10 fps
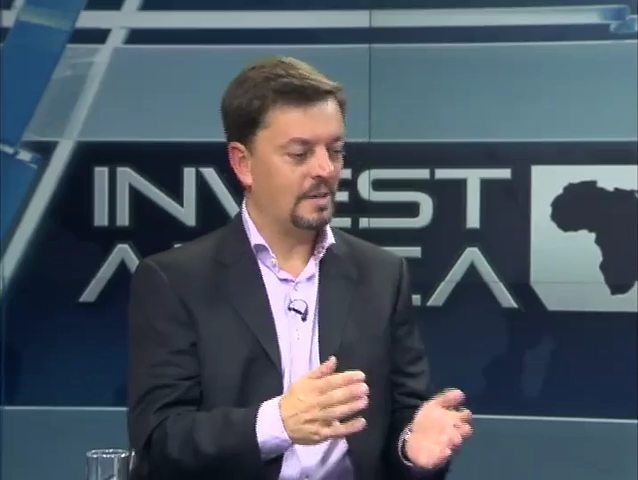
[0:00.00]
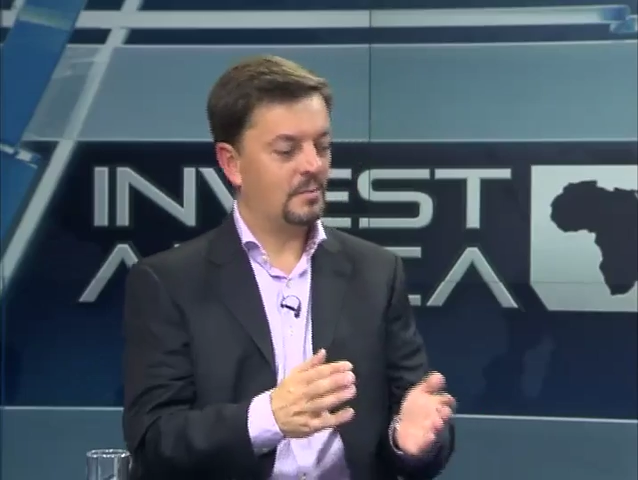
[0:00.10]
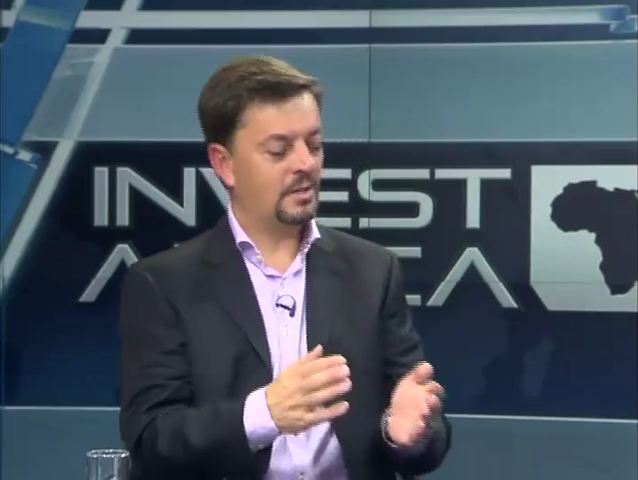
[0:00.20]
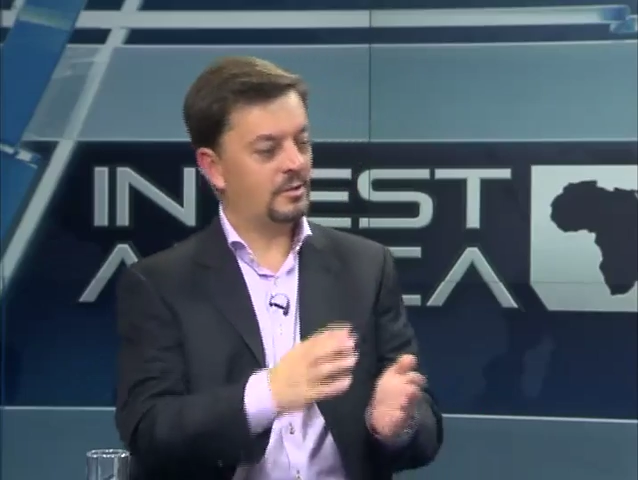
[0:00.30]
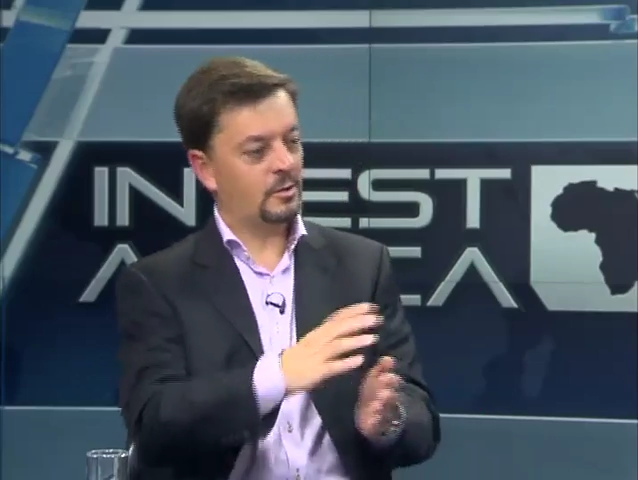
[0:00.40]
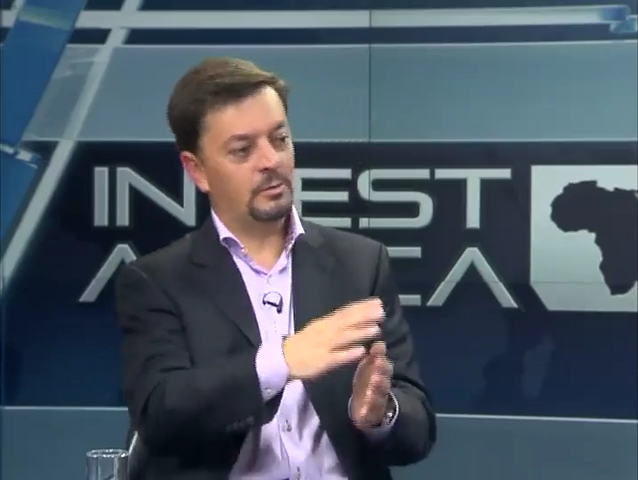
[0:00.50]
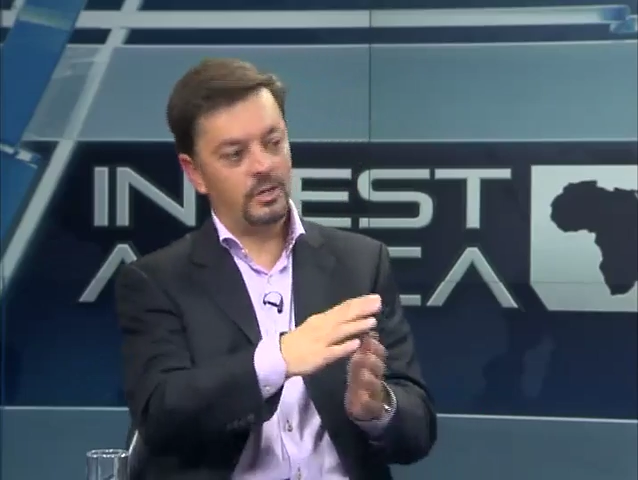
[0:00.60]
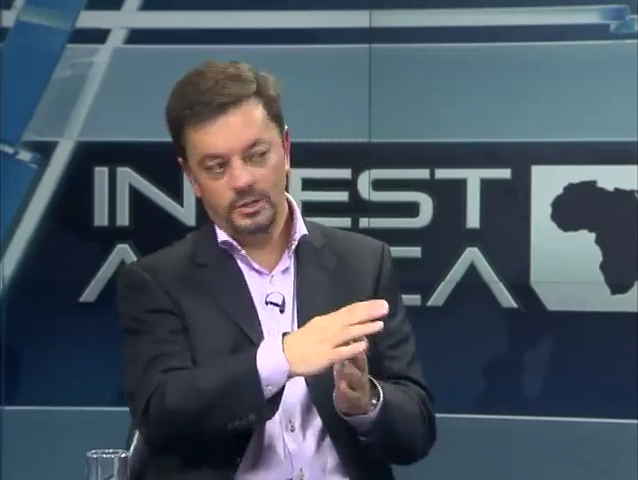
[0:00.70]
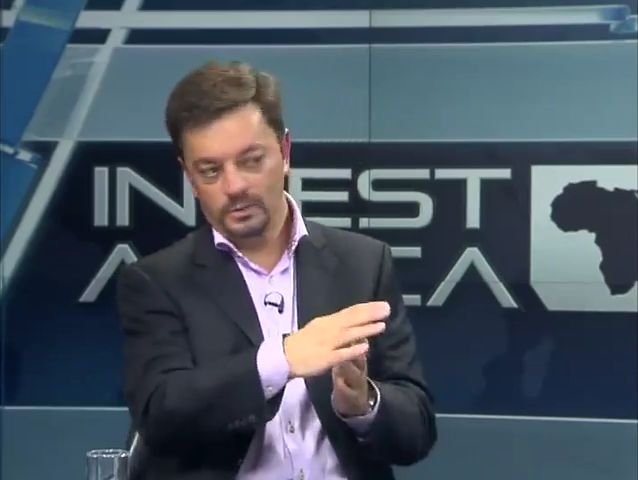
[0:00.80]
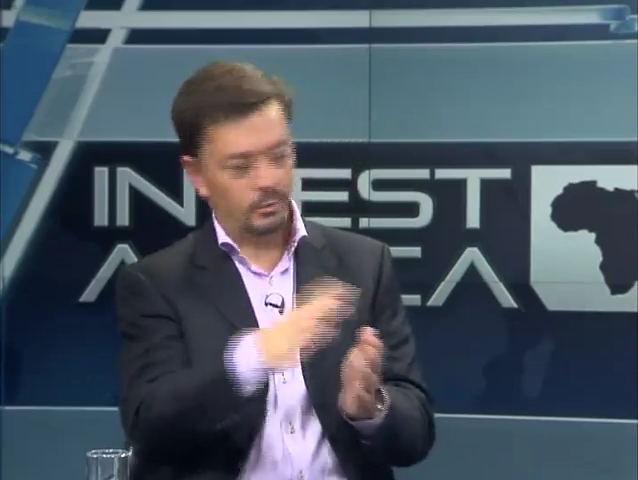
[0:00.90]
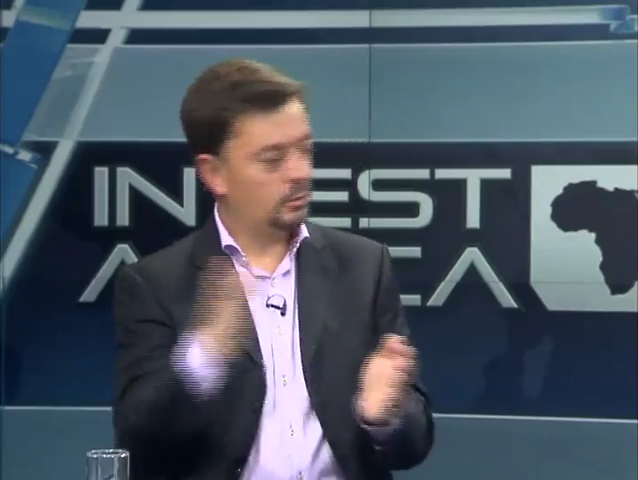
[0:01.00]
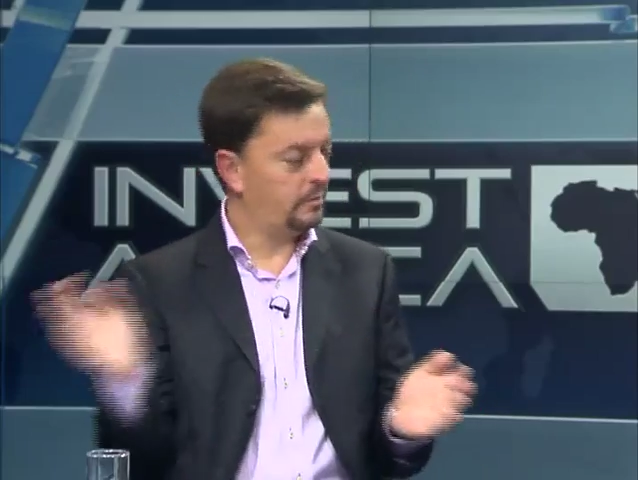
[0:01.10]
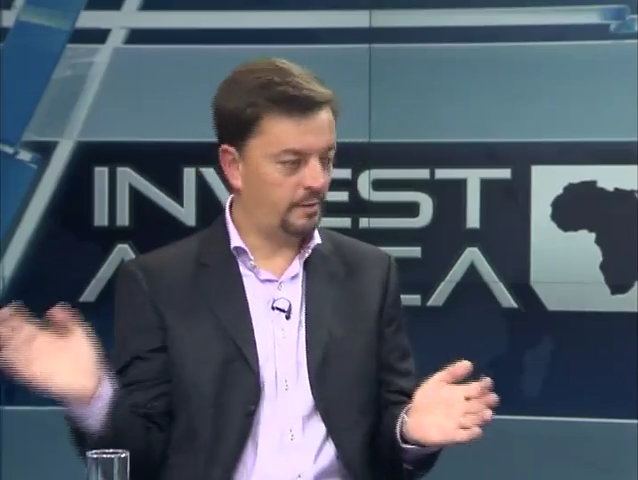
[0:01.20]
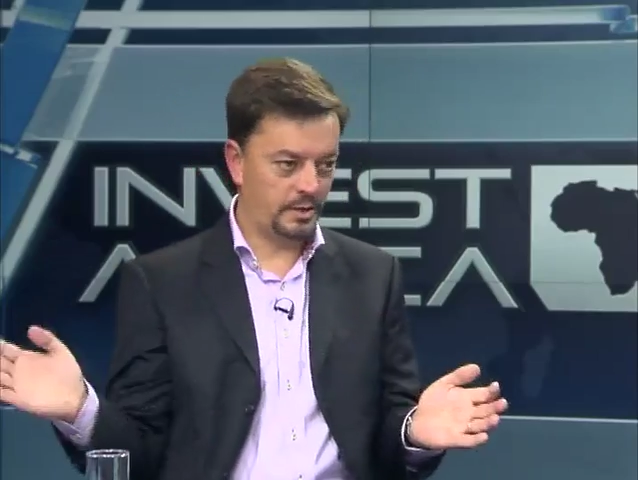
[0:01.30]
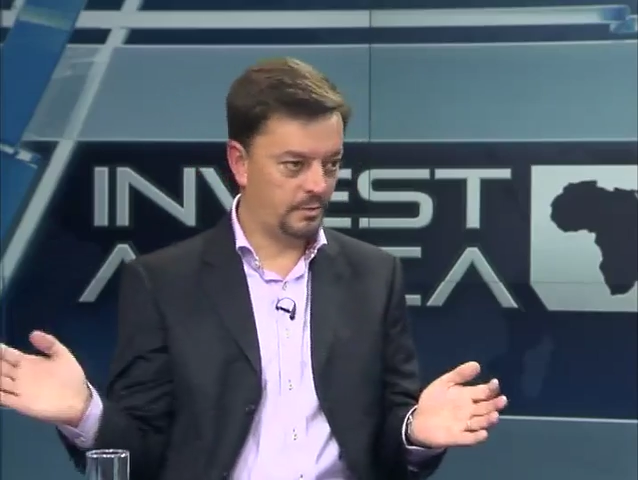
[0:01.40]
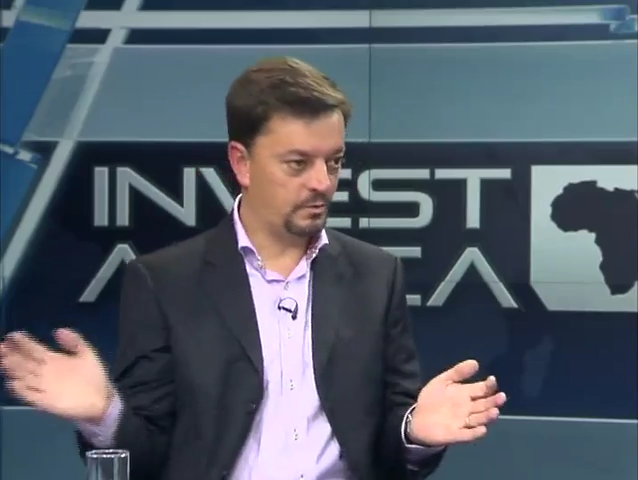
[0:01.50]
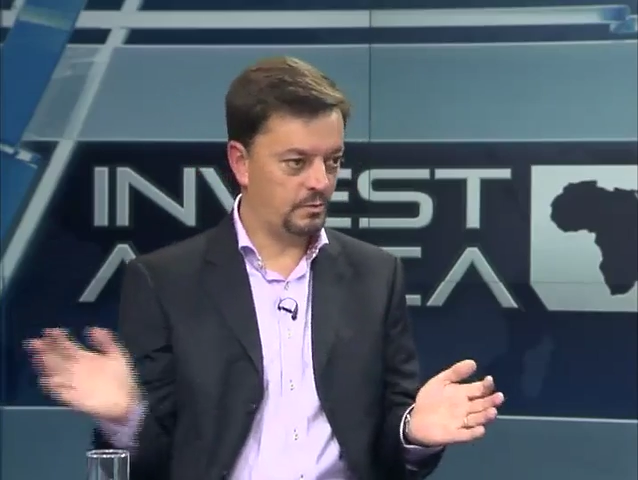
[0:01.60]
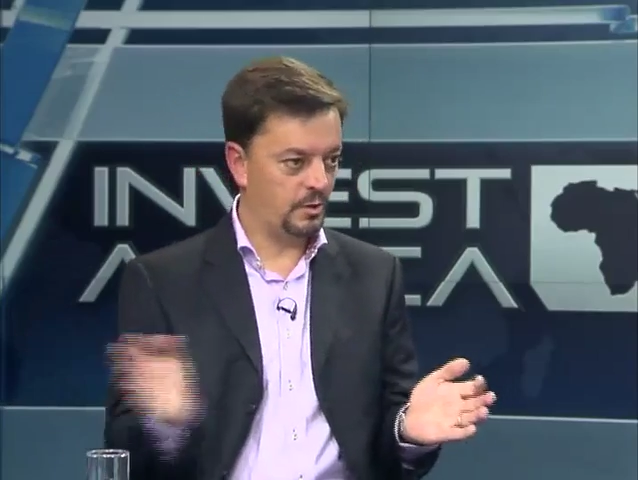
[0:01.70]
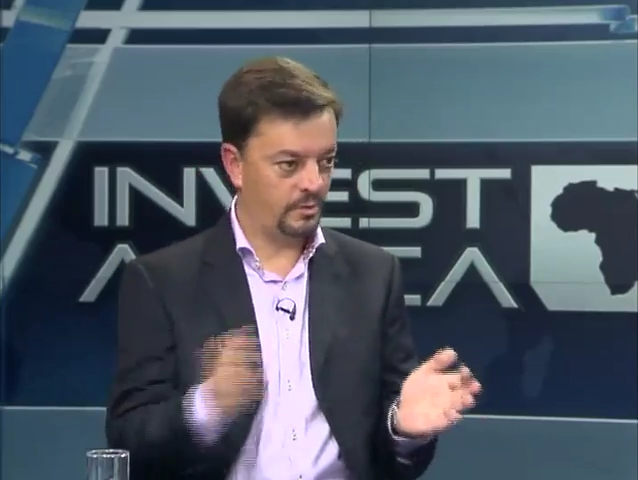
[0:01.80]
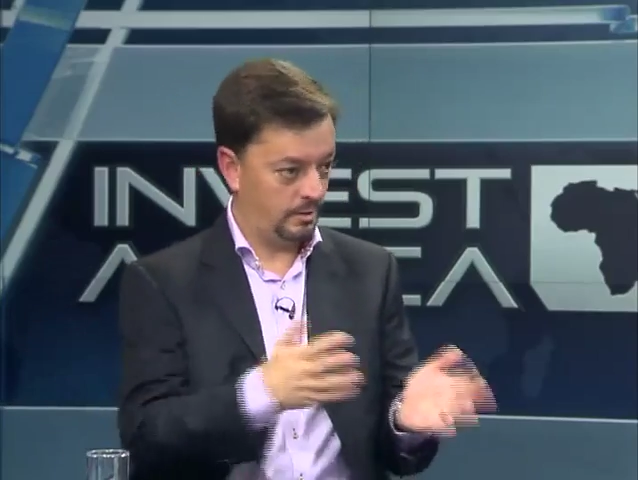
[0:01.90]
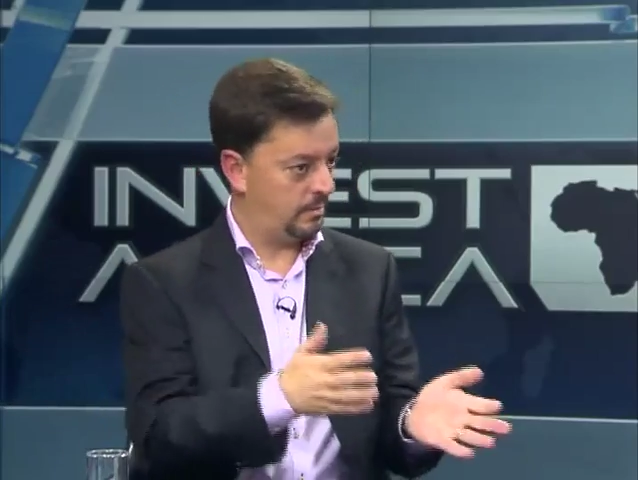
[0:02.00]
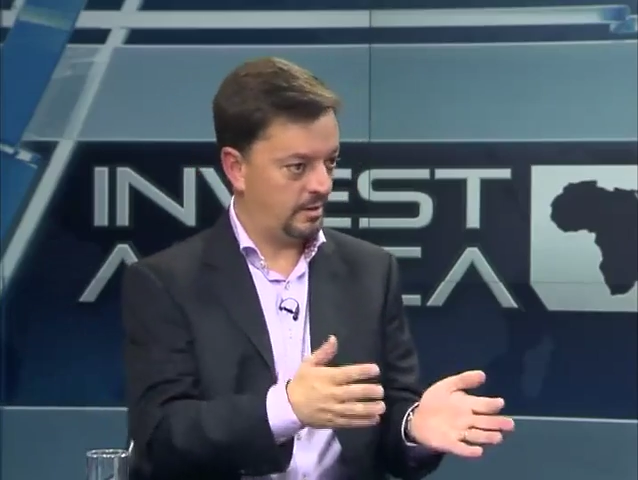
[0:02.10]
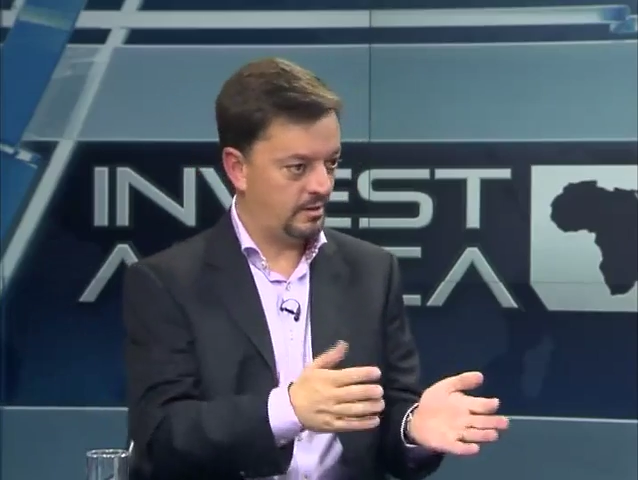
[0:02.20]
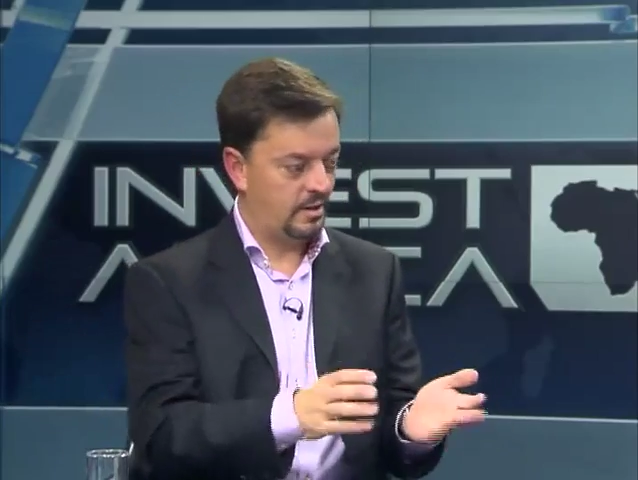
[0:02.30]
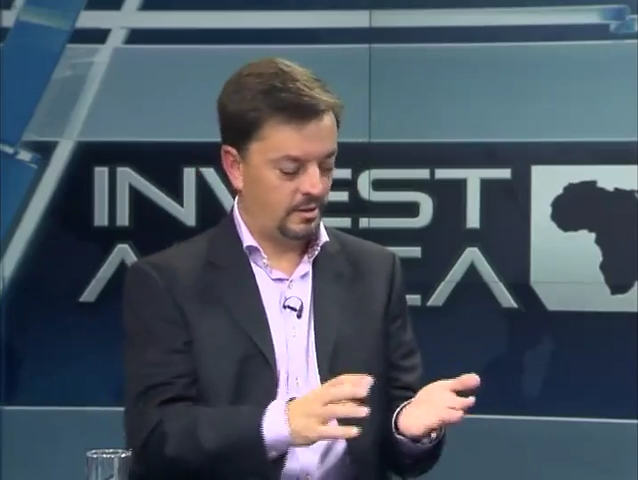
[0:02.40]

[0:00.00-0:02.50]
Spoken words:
but it's a combination of all the factors we've spoken about.